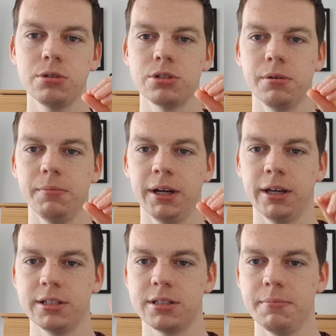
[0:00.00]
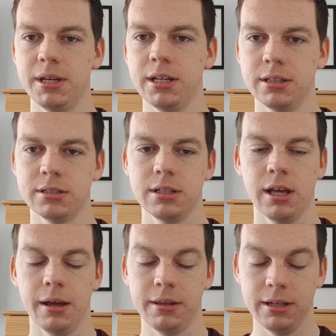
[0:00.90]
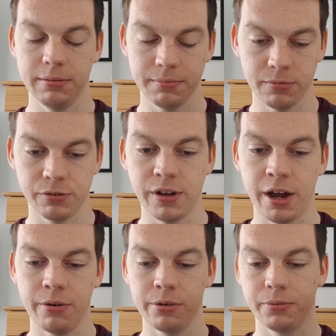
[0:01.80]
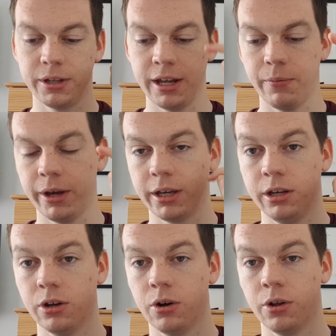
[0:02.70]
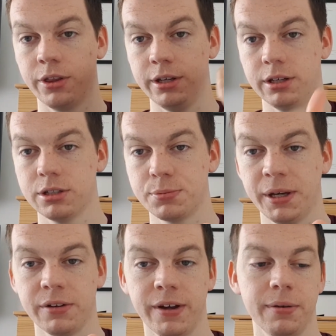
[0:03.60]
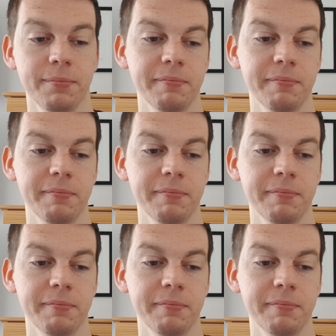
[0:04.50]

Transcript: So in my case, the meeting, the referral, the networking, or the speaking event.